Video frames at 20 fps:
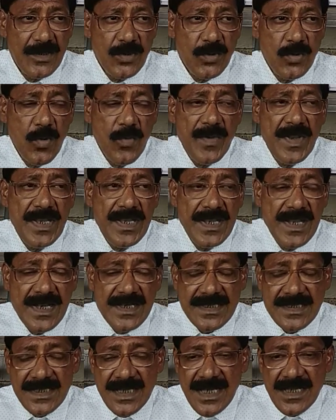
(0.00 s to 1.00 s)

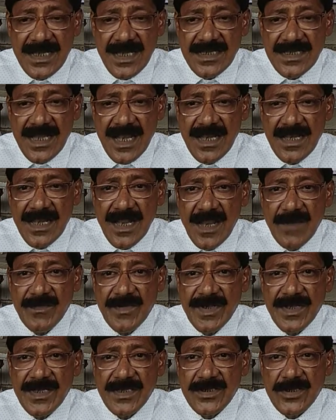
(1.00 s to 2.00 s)
Dominion status under
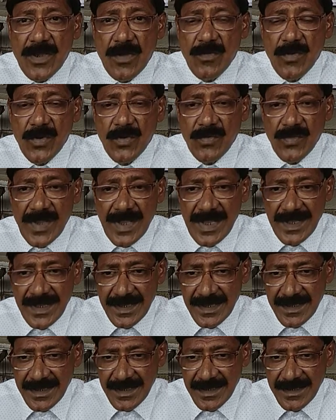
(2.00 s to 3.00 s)
British Commonwealth.
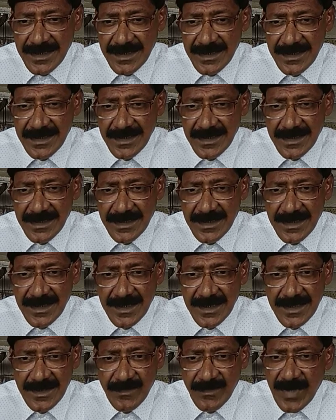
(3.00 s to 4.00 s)

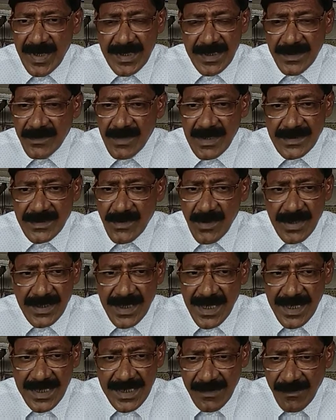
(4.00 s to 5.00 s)
But it was not
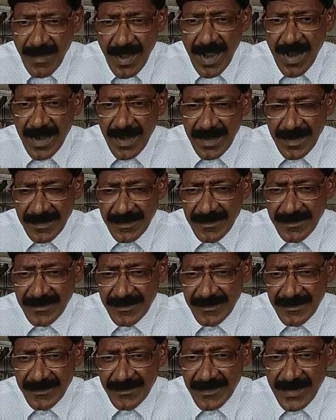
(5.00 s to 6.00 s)
their demand.
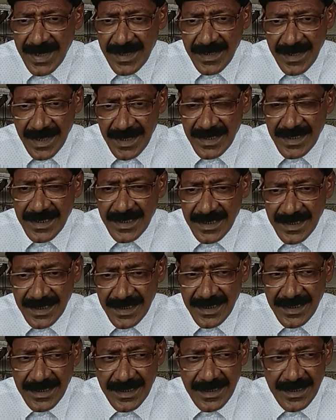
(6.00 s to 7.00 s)

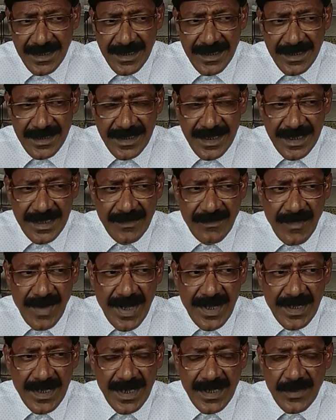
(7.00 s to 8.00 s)
Finally, they
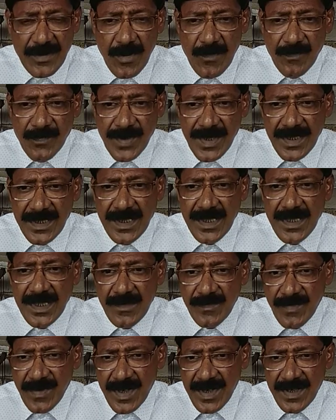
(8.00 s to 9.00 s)
demanded complete
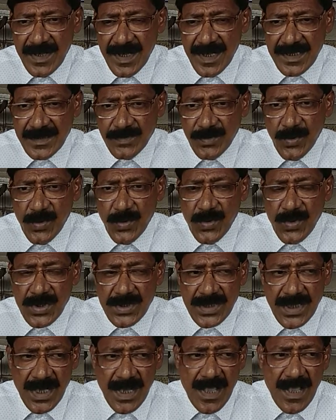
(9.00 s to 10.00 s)
independence, Purna
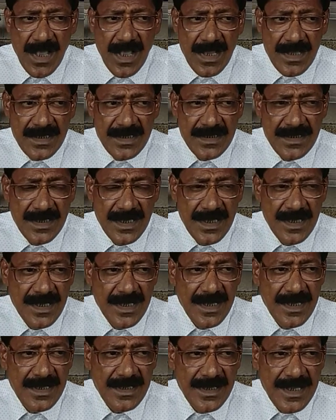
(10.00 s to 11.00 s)
Swaraj.
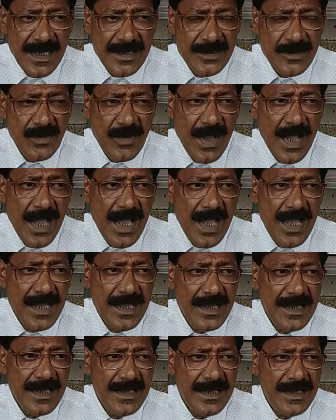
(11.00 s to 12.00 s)
That's why